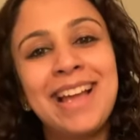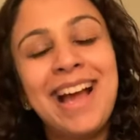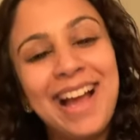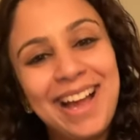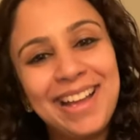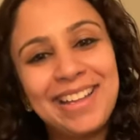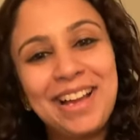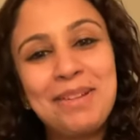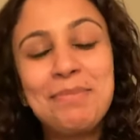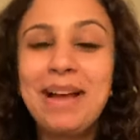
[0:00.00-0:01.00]
Hi,
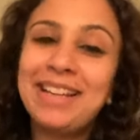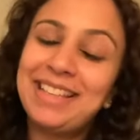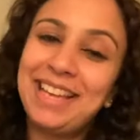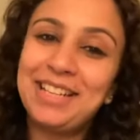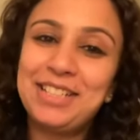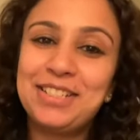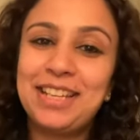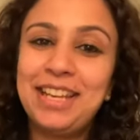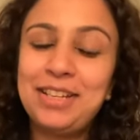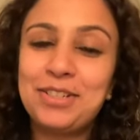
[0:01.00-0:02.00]
I'm back again
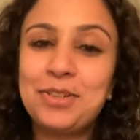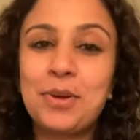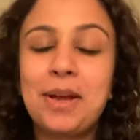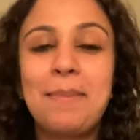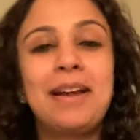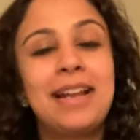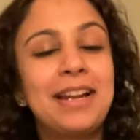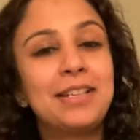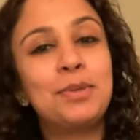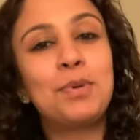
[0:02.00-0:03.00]
today to talk about
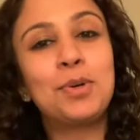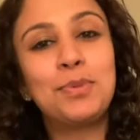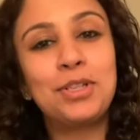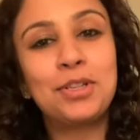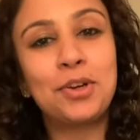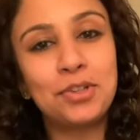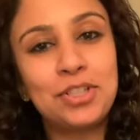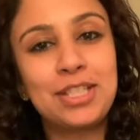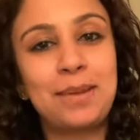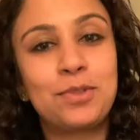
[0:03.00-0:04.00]
another popular
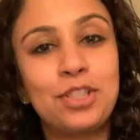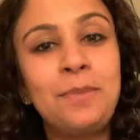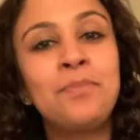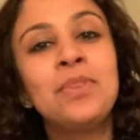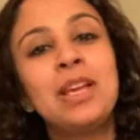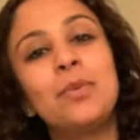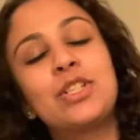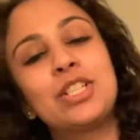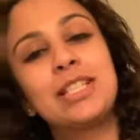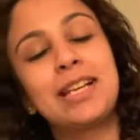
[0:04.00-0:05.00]
contraception, which
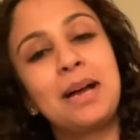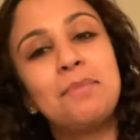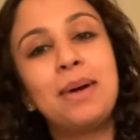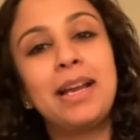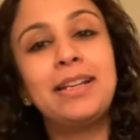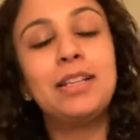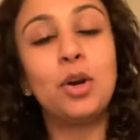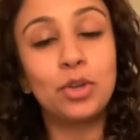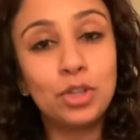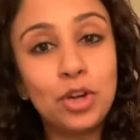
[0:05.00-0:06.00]
is the combined
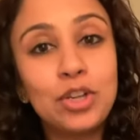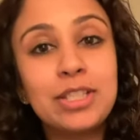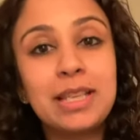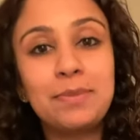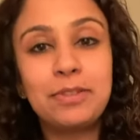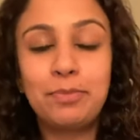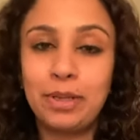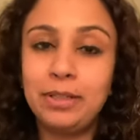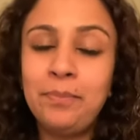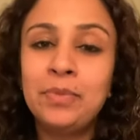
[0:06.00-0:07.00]
oral contraceptive
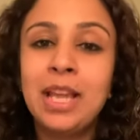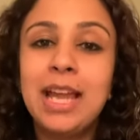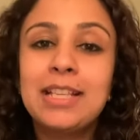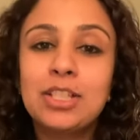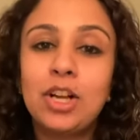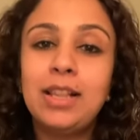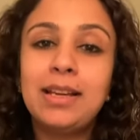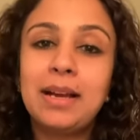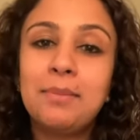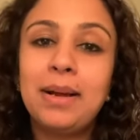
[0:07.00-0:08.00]
pill. It's called the
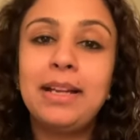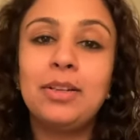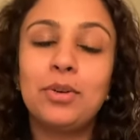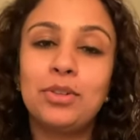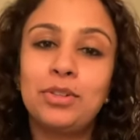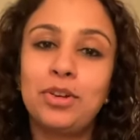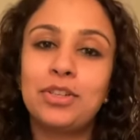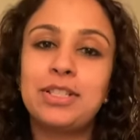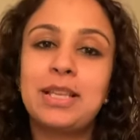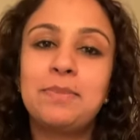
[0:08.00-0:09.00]
combined oral
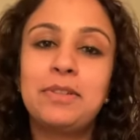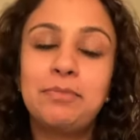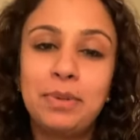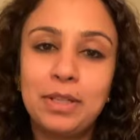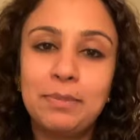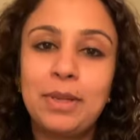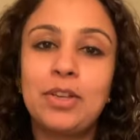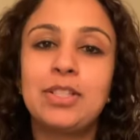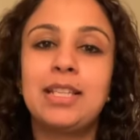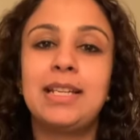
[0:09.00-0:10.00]
contraceptive pill
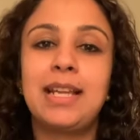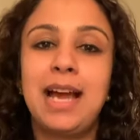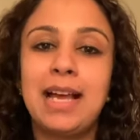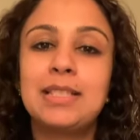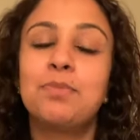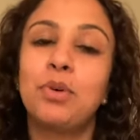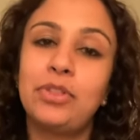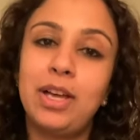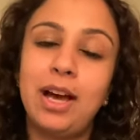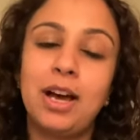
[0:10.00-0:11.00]
because it has both
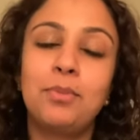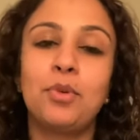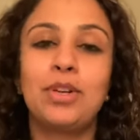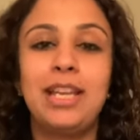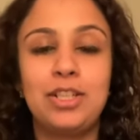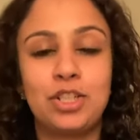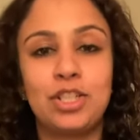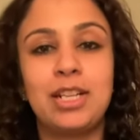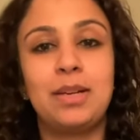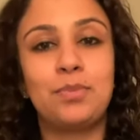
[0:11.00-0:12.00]
the hormone
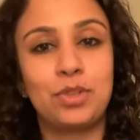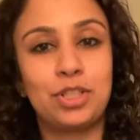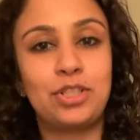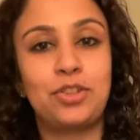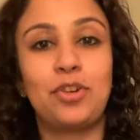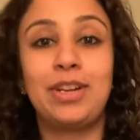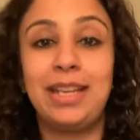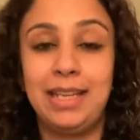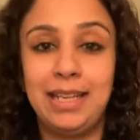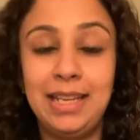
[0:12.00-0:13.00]
estrogen and progesterone
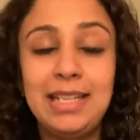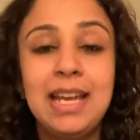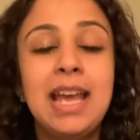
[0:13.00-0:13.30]
in it.